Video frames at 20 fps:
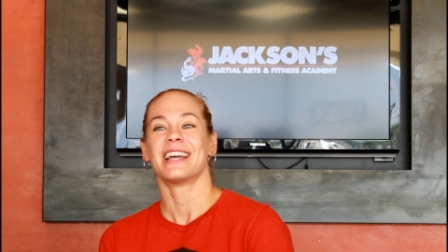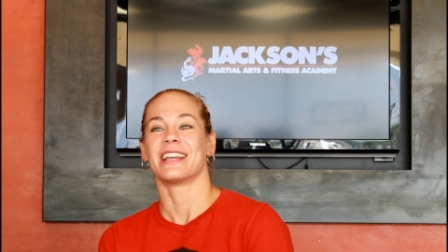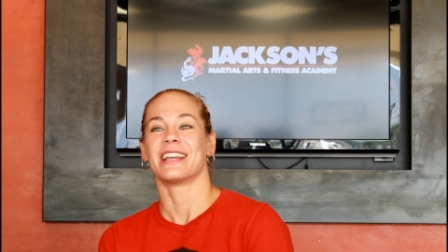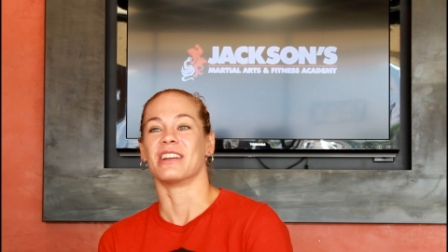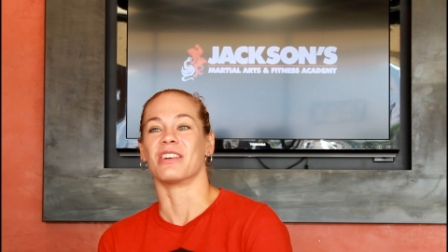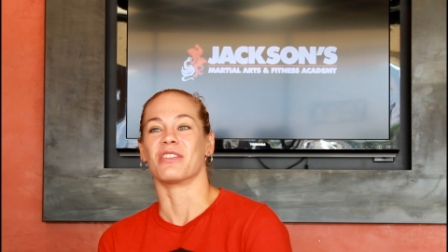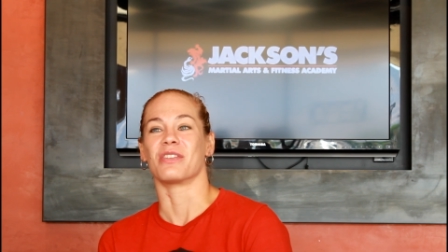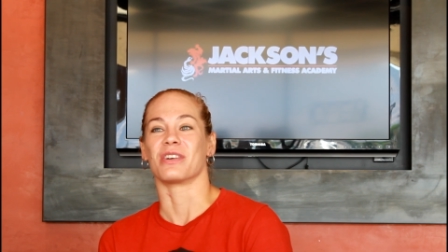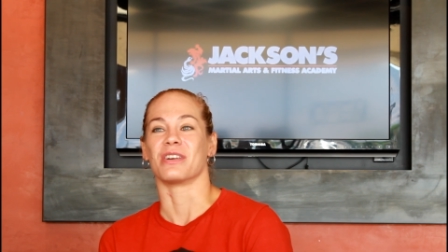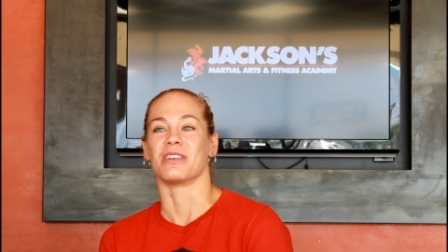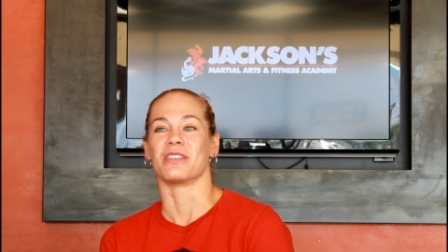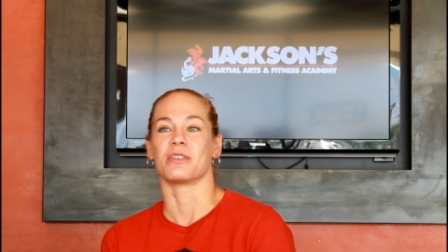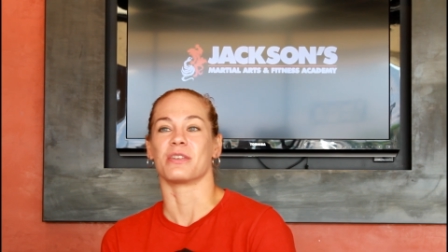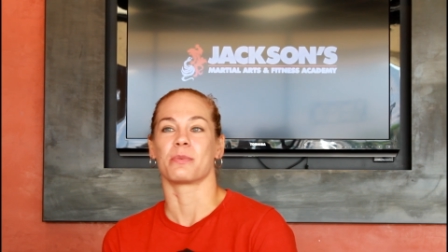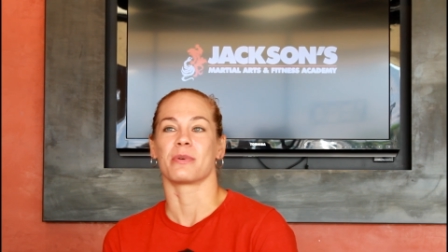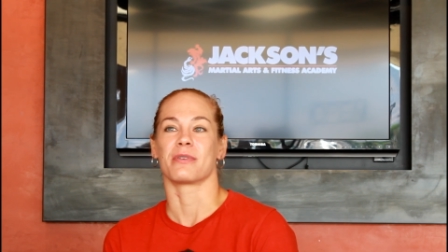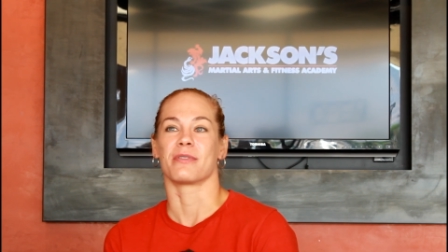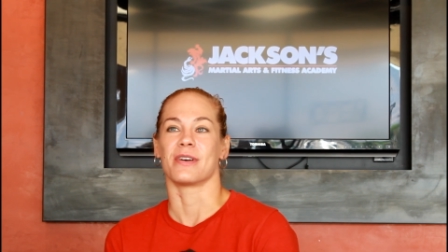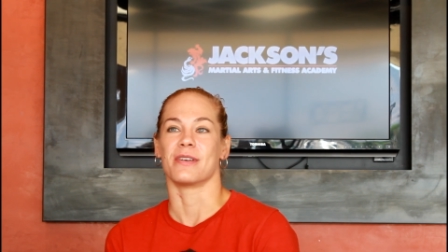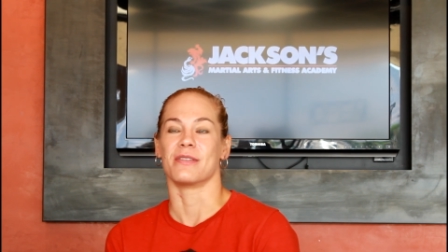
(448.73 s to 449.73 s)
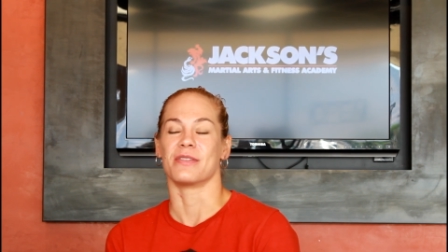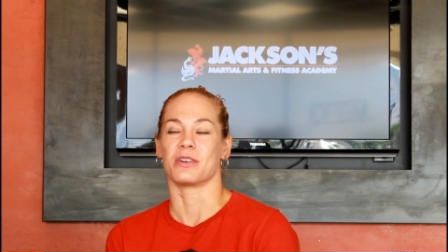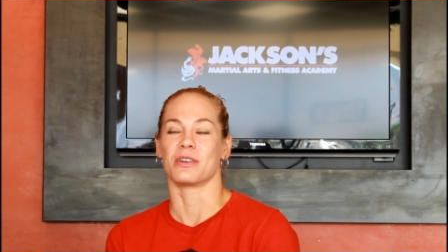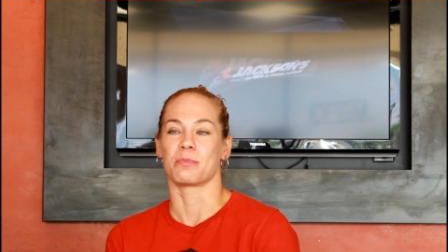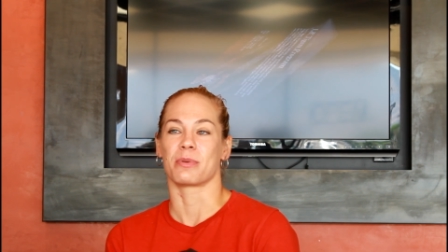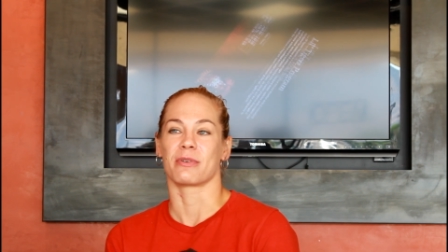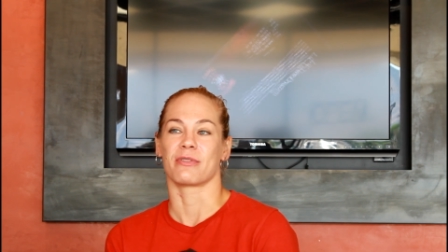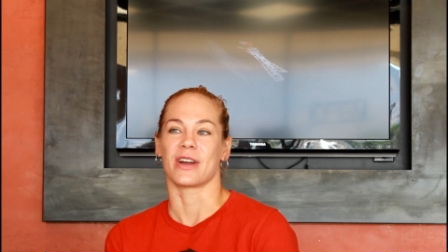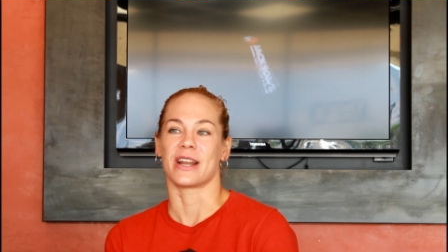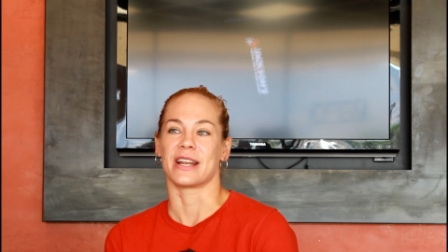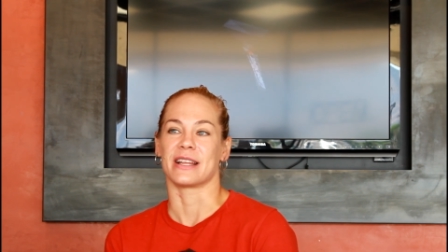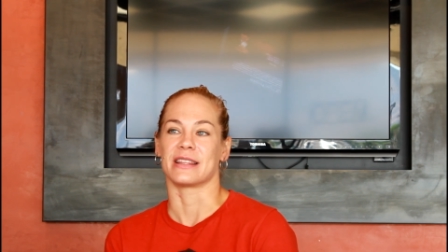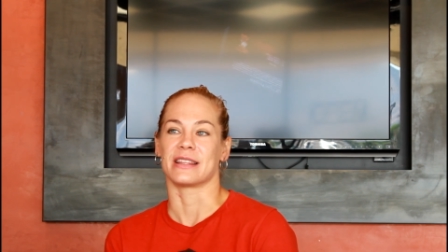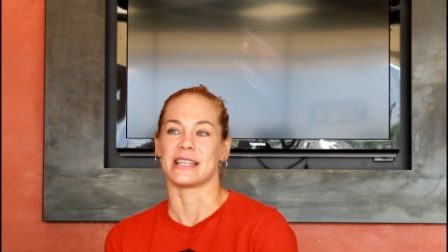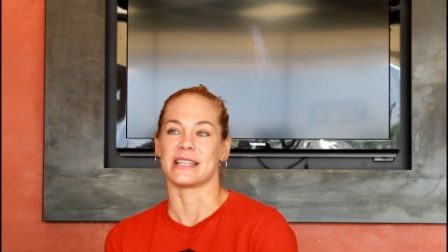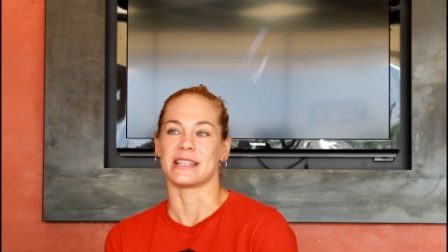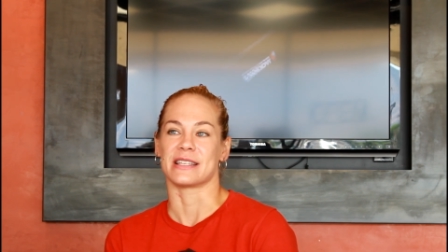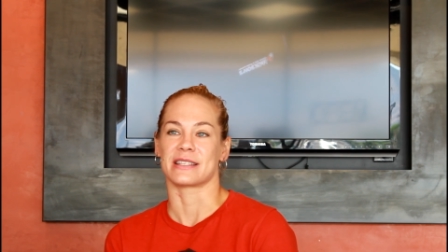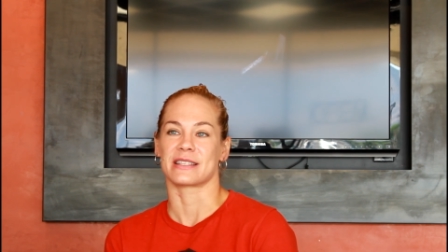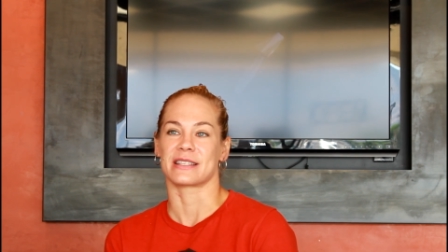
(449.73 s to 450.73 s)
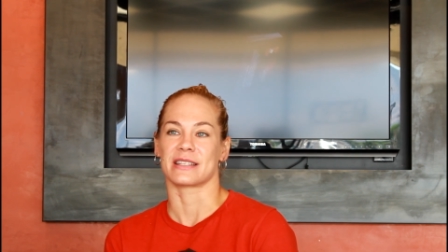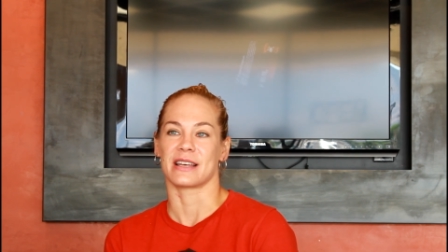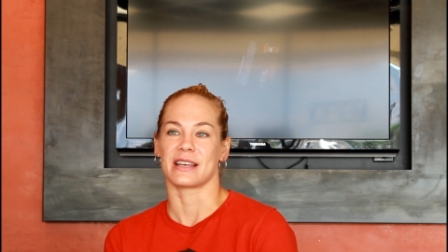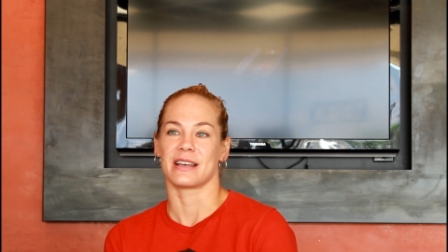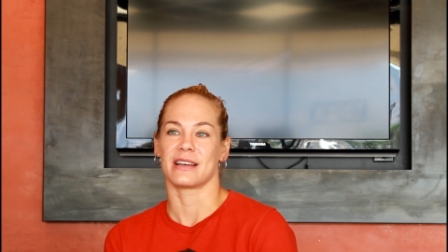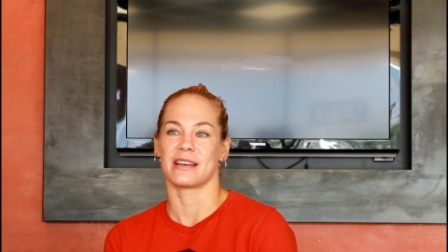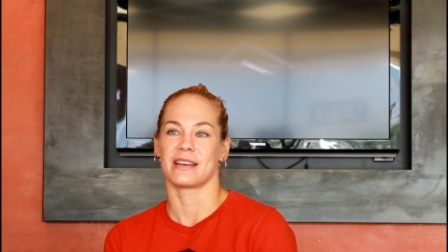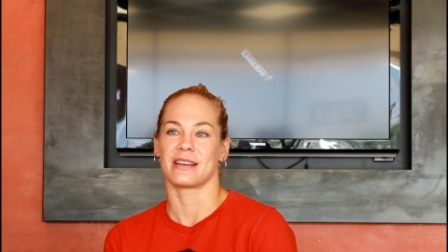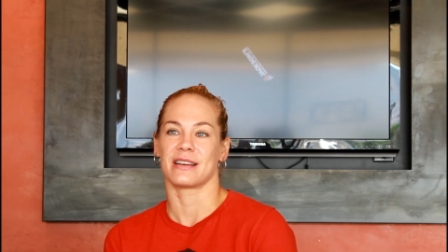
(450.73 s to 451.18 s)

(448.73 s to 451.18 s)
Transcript: They're providing these